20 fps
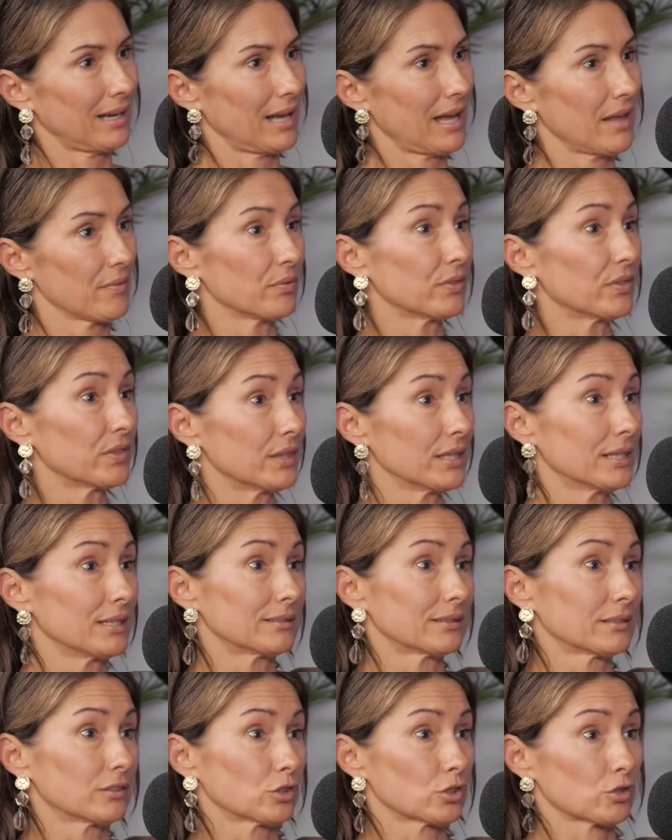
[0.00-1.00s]
And
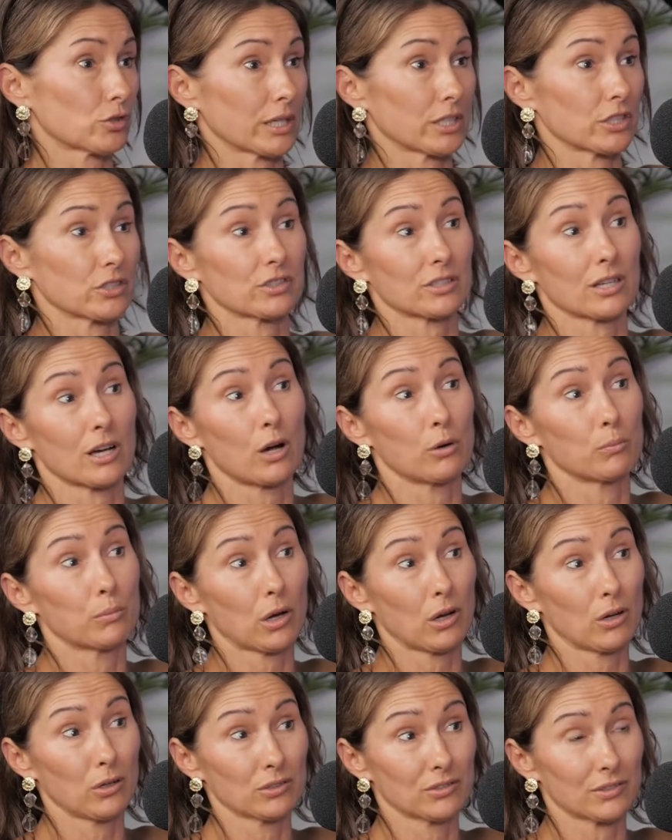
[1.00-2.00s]
these are the strategies to help
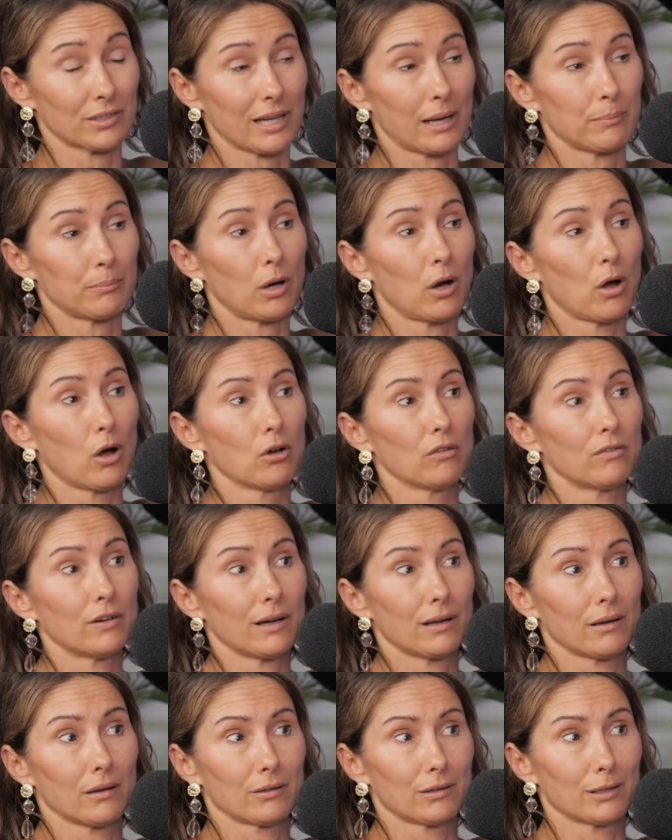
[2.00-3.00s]
close the gap over
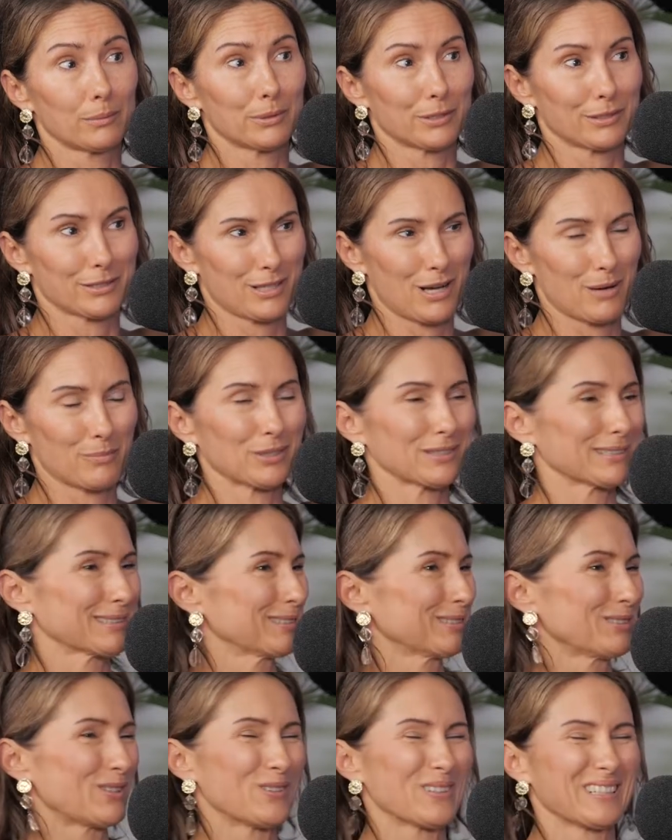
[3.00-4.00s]
a longer period of time, because
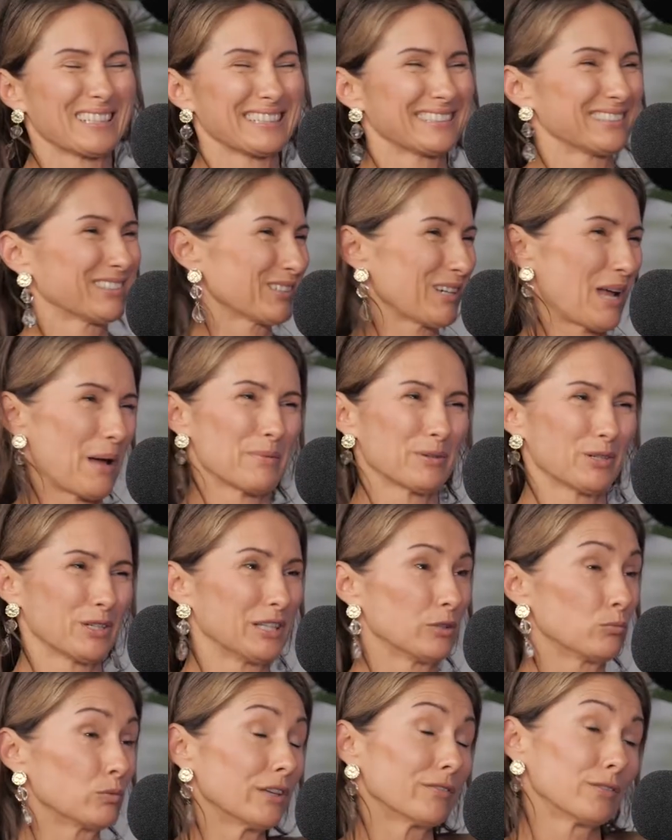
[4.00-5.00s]
it's not going to happen
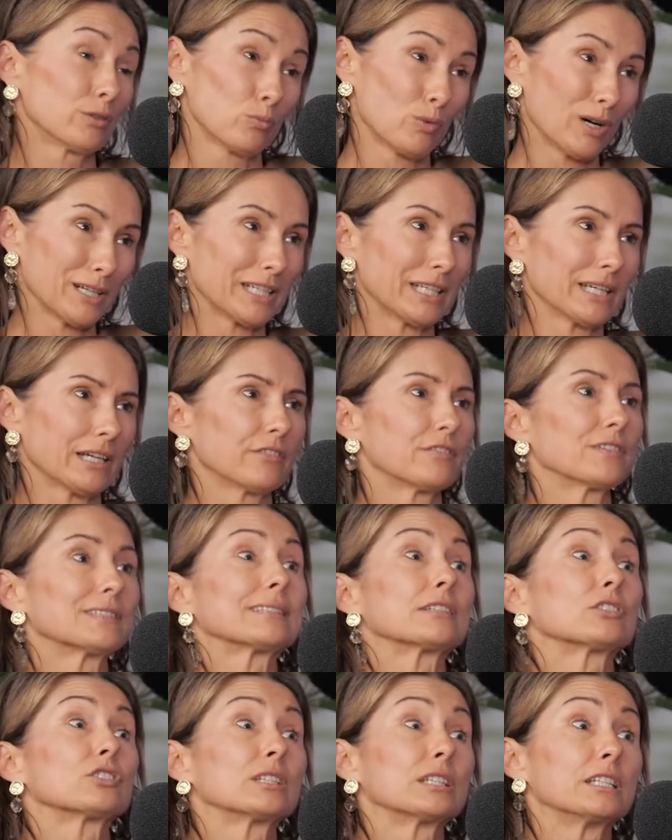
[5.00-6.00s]
in even 1 year. If it's
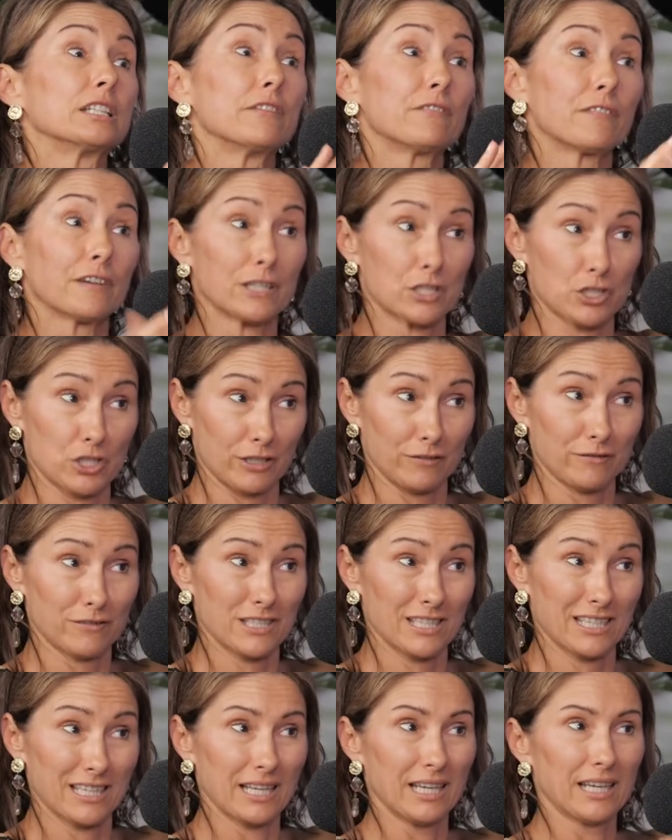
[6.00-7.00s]
a significant
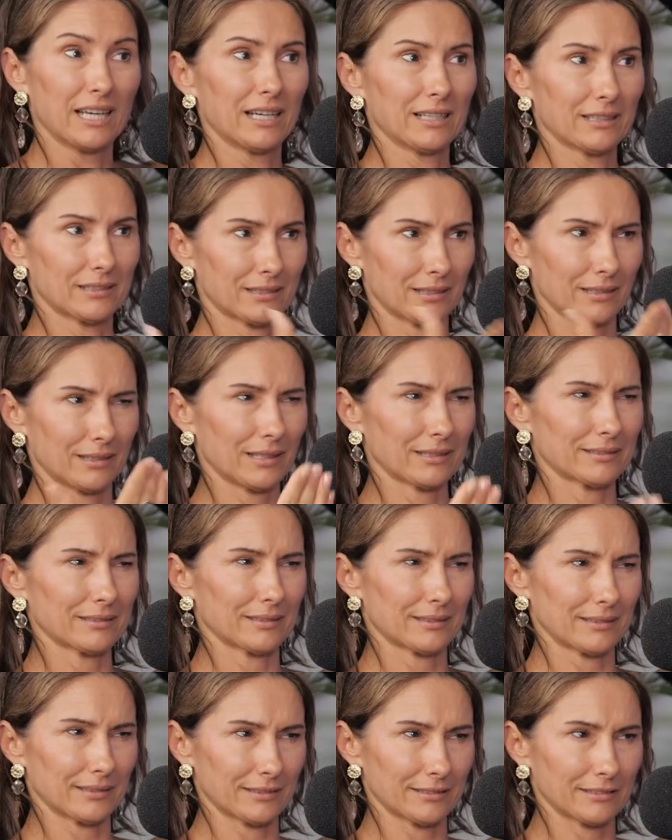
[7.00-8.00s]
shift, it's a
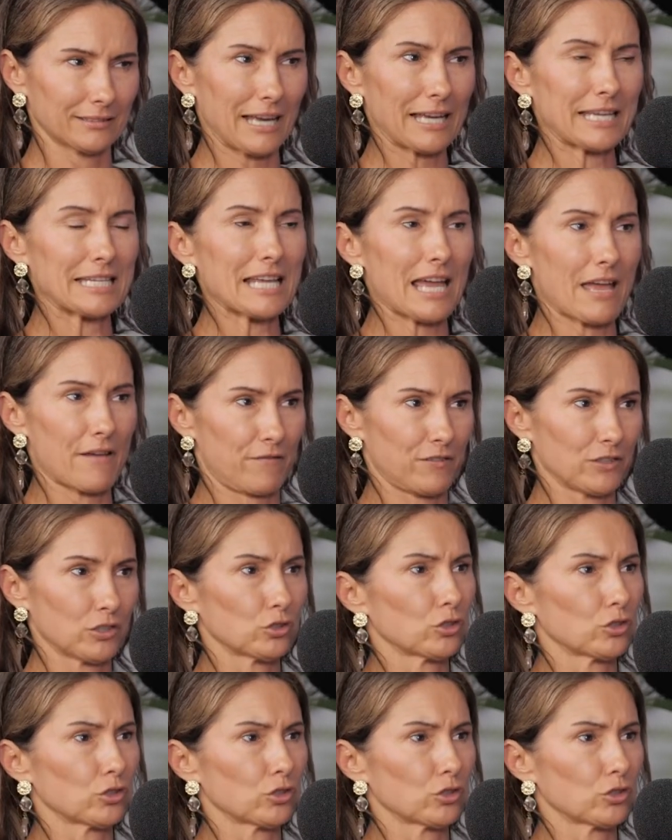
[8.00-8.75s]
sustained effort.